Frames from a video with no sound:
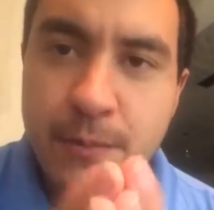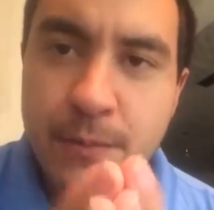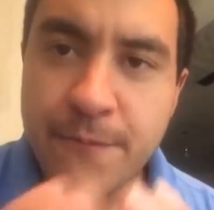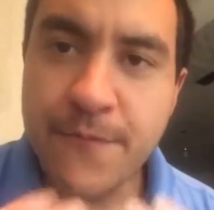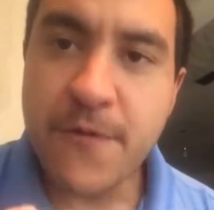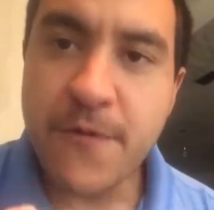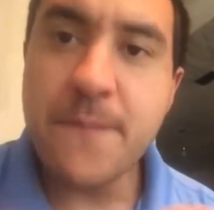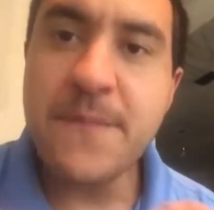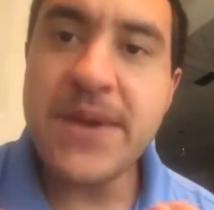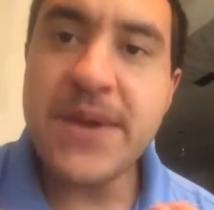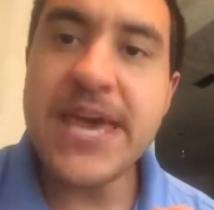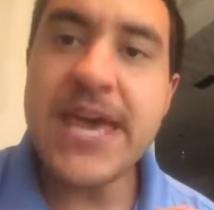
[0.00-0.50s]

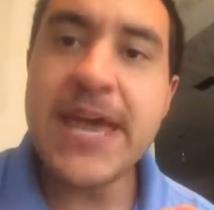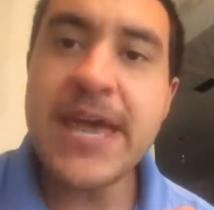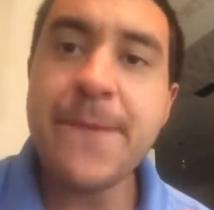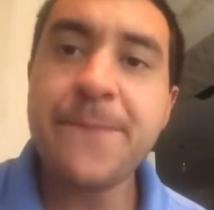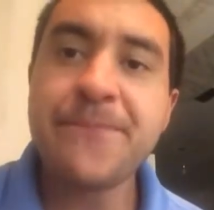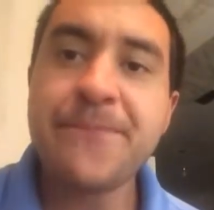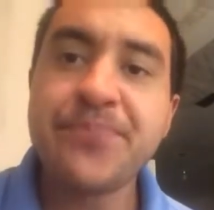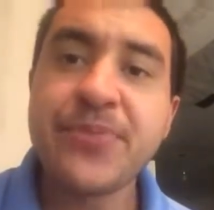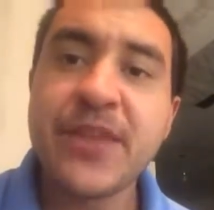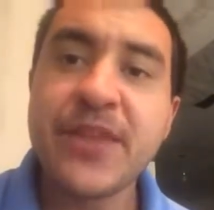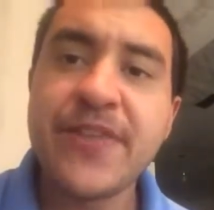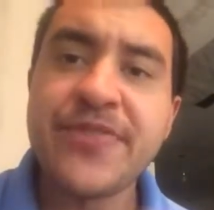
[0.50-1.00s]
For me,
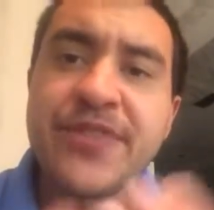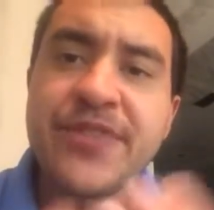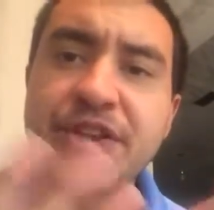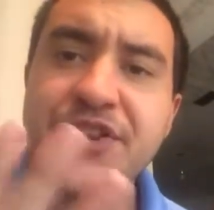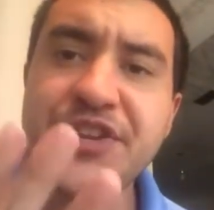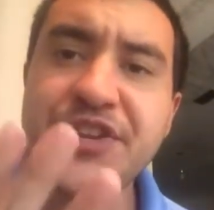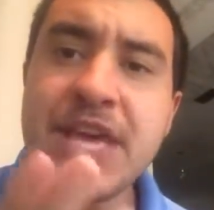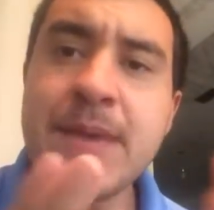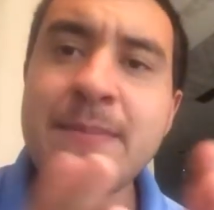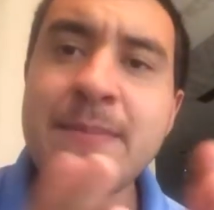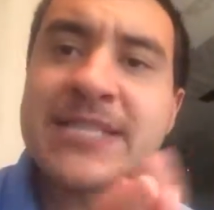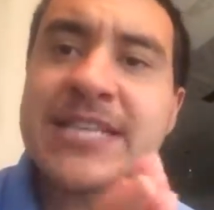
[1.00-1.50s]
the
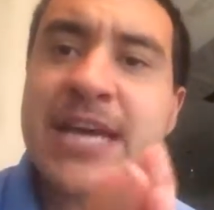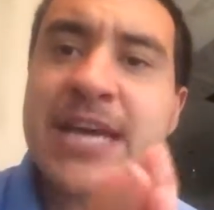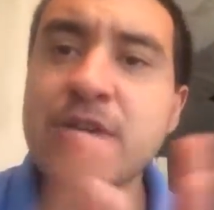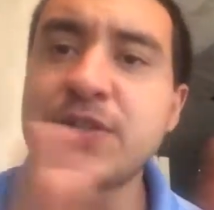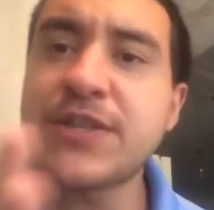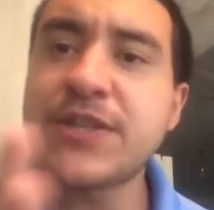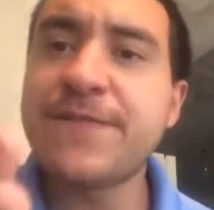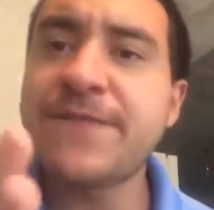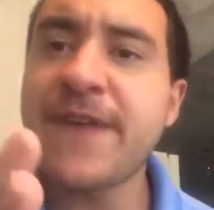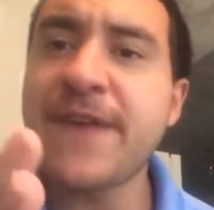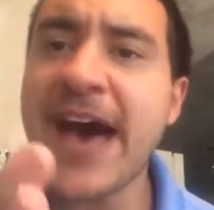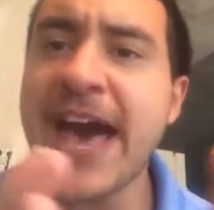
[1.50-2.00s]
demons I used
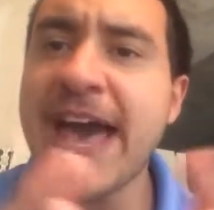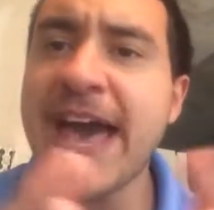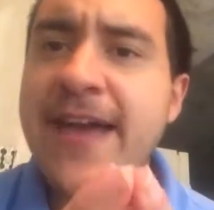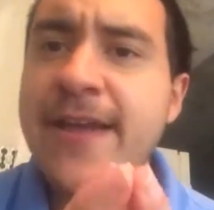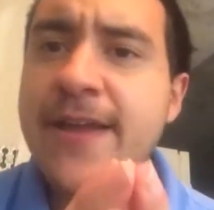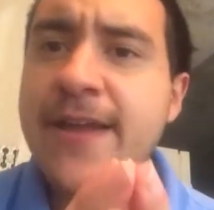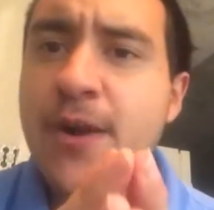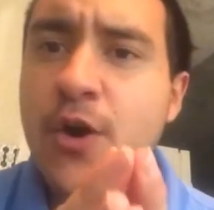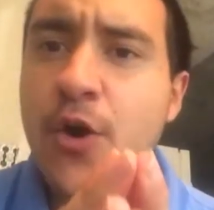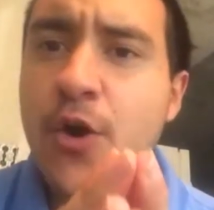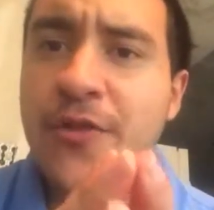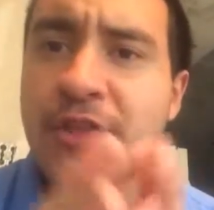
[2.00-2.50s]
to fight
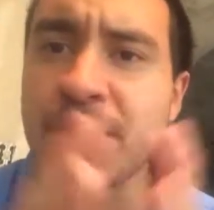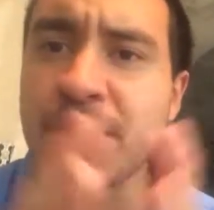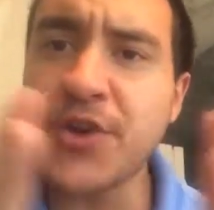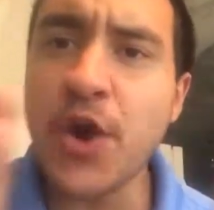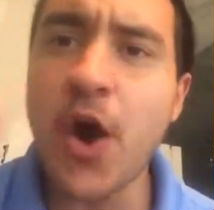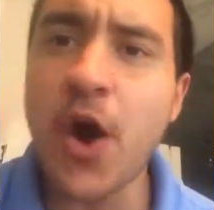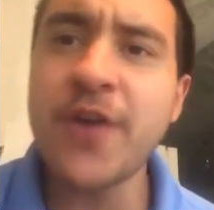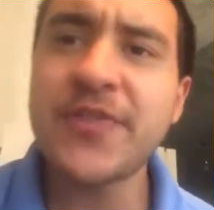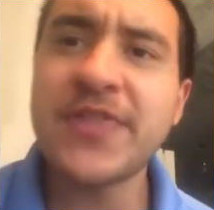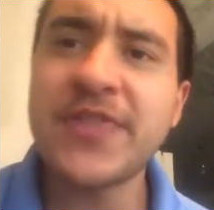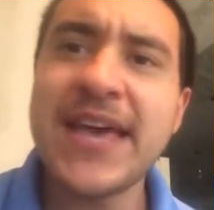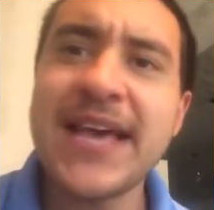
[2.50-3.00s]
or the
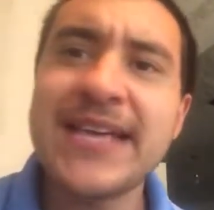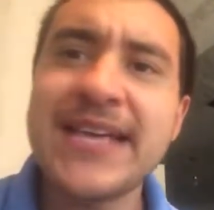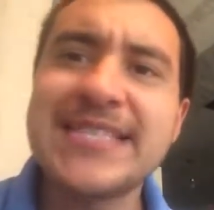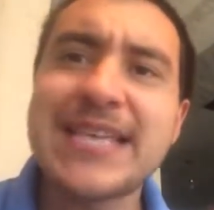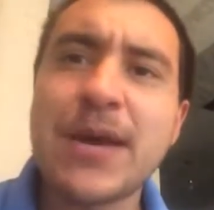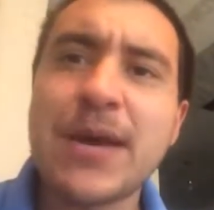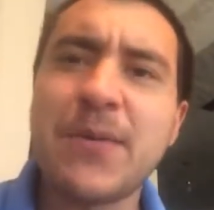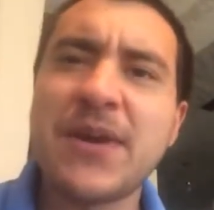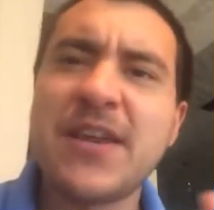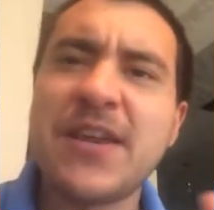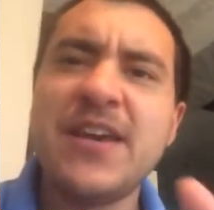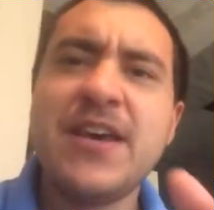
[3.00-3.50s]
dark things
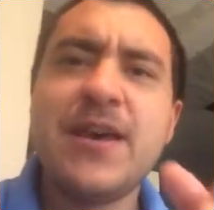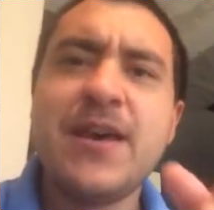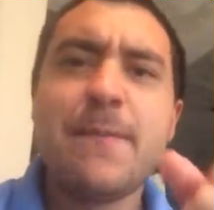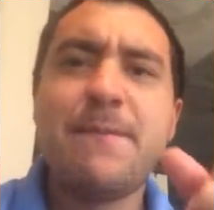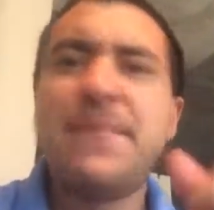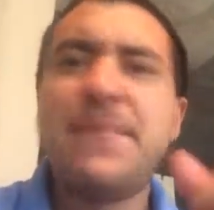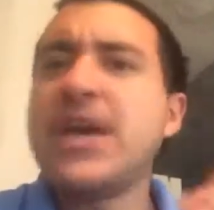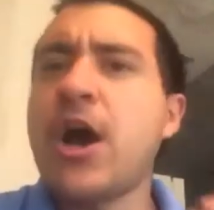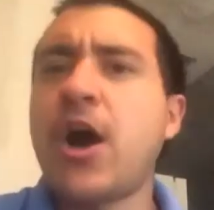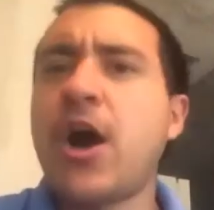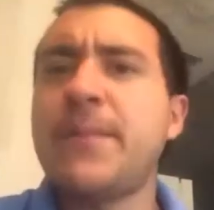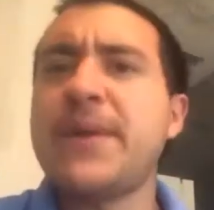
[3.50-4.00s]
that would
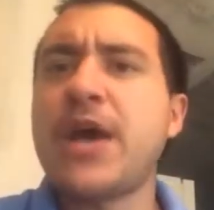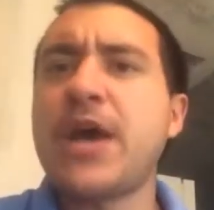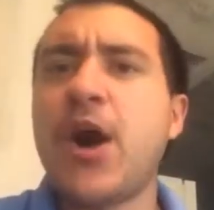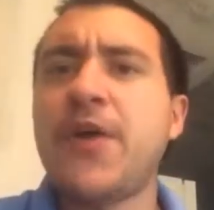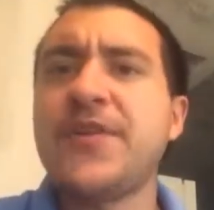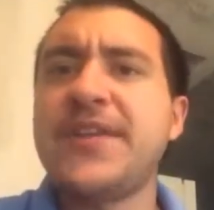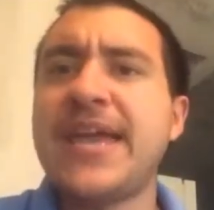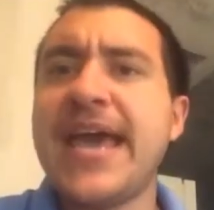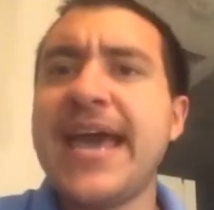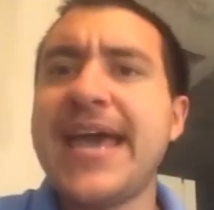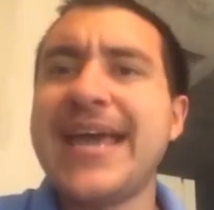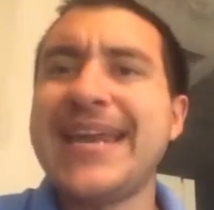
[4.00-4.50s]
be on me all
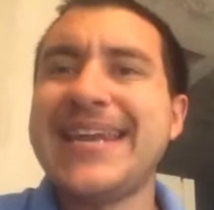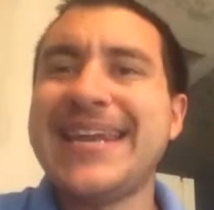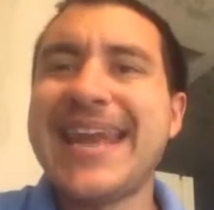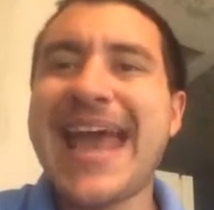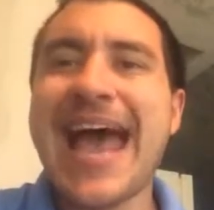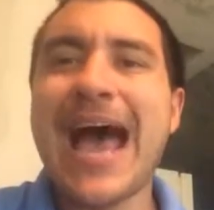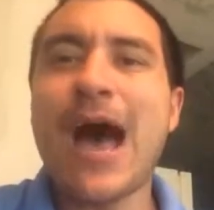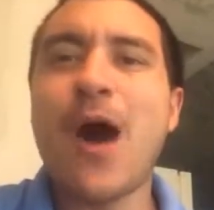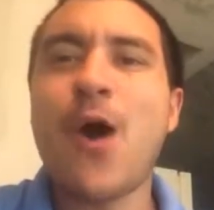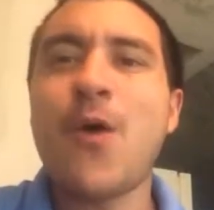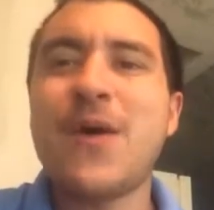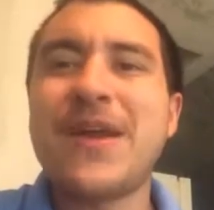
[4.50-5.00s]
day,
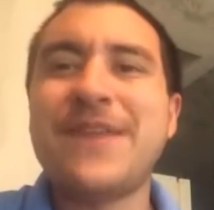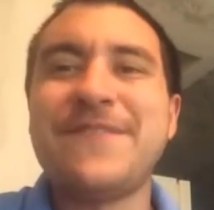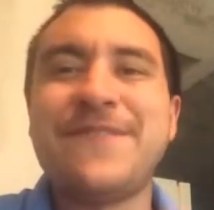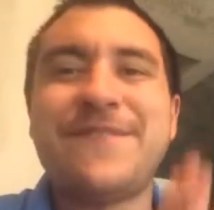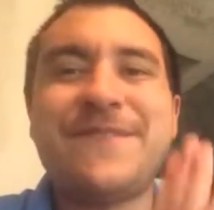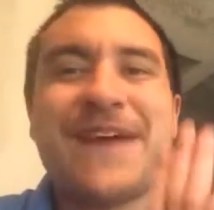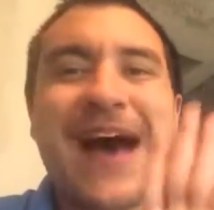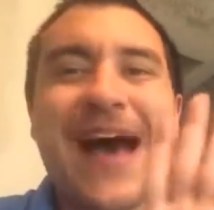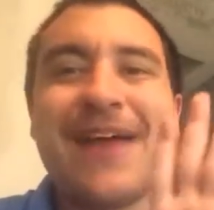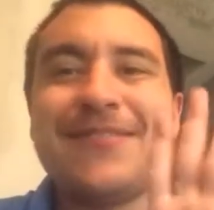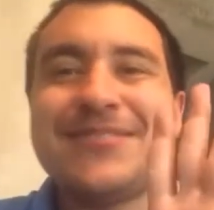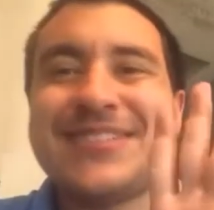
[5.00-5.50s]
now in
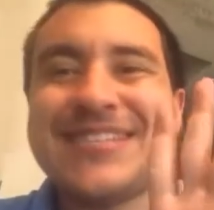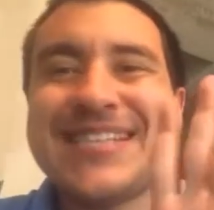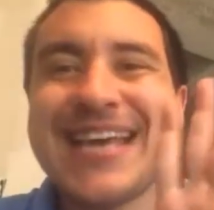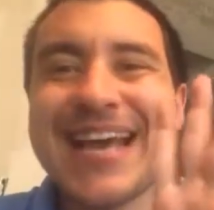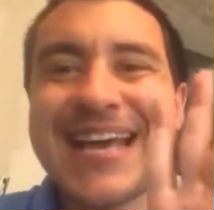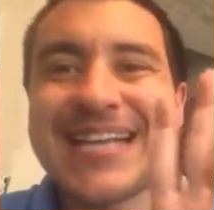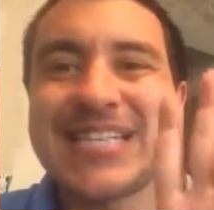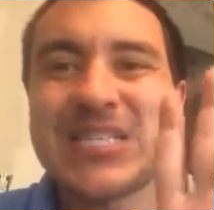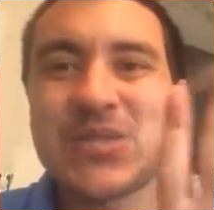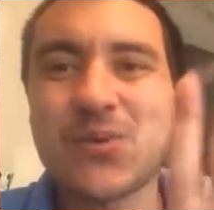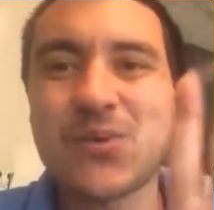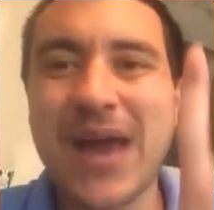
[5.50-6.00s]
5
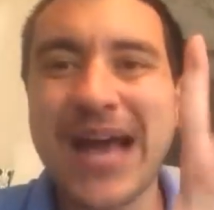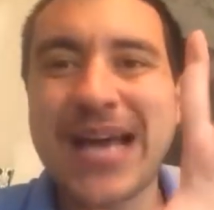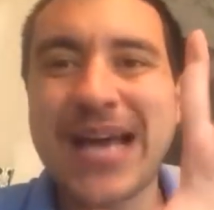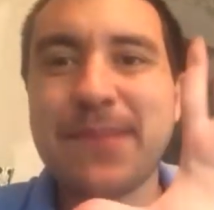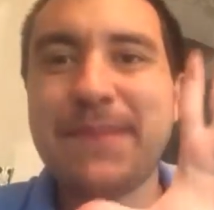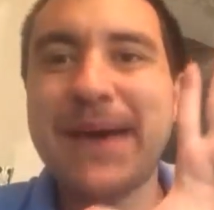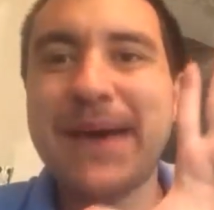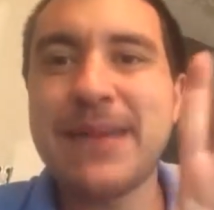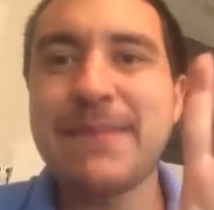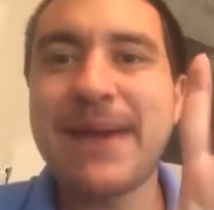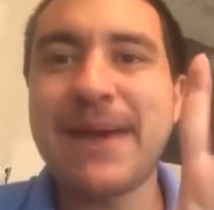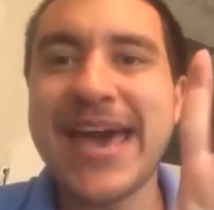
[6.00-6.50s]
seconds when I
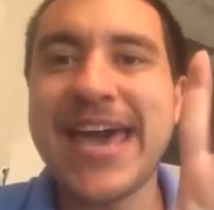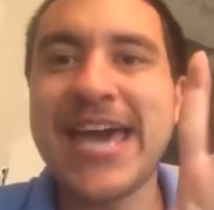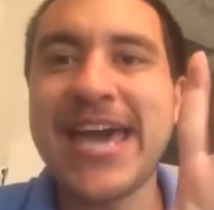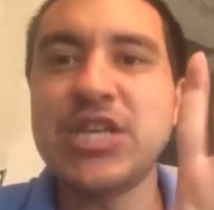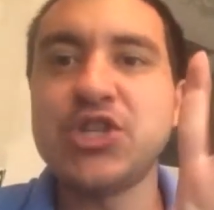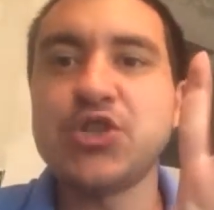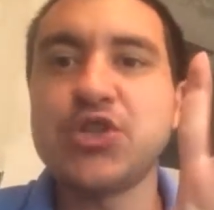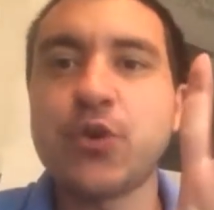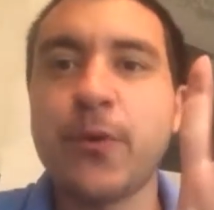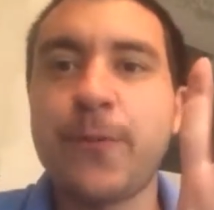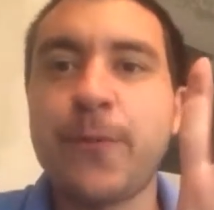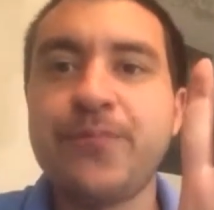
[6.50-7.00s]
command my
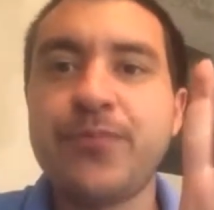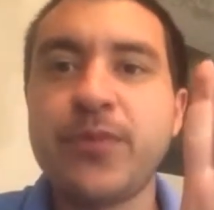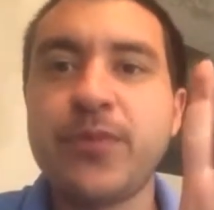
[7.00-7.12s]
angel,